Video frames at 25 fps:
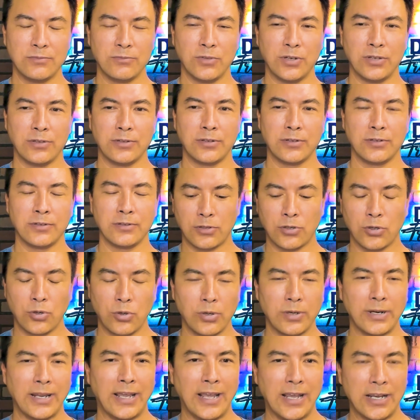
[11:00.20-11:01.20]
well, their
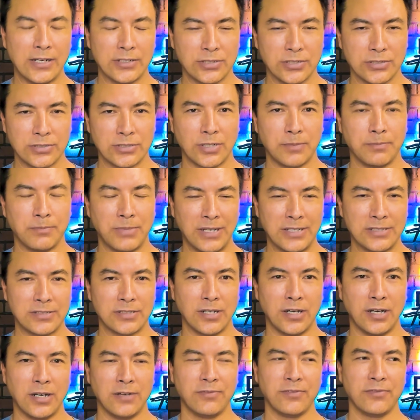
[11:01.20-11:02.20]
current actions are based
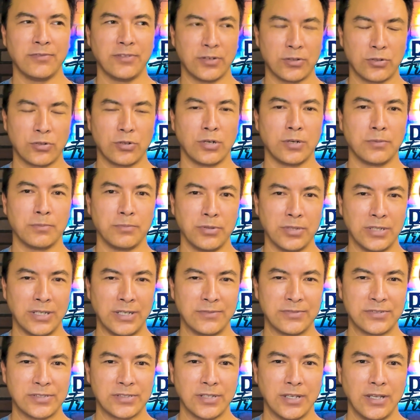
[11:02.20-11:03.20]
off of their current
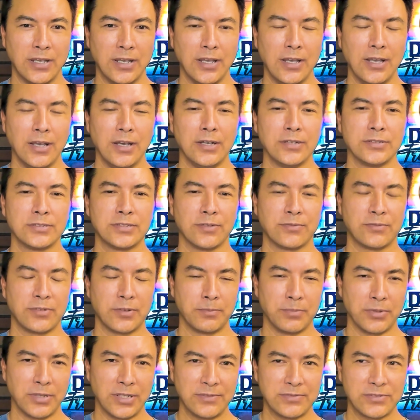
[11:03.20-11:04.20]
beliefs. So if their
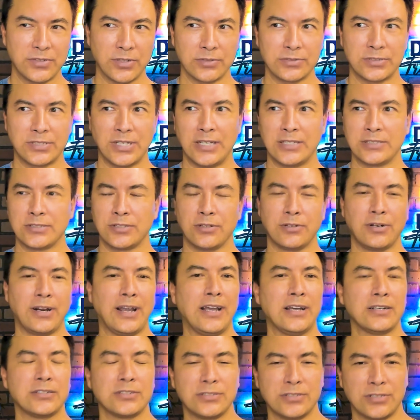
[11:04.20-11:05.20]
beliefs don't change, their
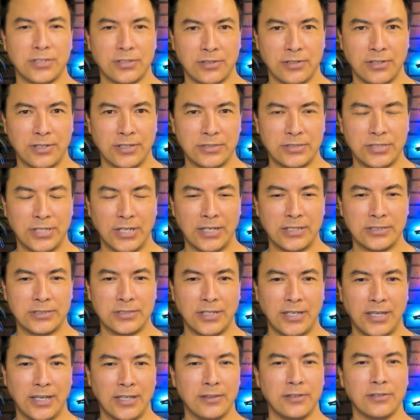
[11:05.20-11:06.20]
actions aren't going to change,
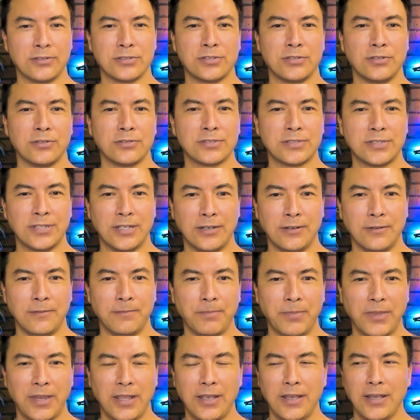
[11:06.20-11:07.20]
and there's no sale.
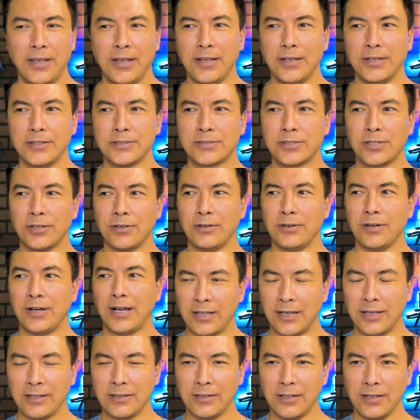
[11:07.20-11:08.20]
So
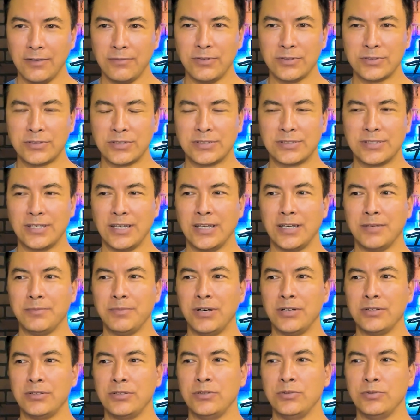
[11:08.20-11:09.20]
I love what you said
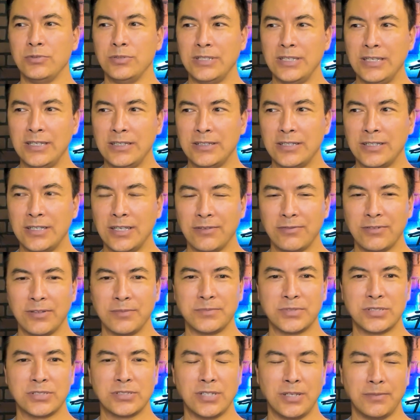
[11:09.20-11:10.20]
about you need to give
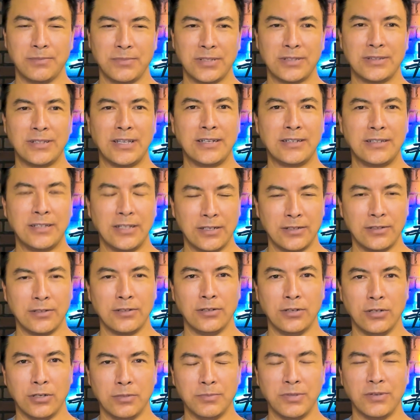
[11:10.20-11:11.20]
them something they didn't
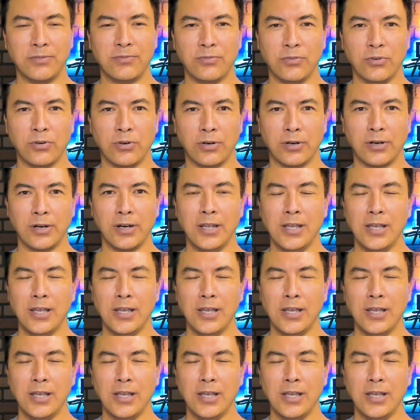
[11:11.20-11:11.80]
know before,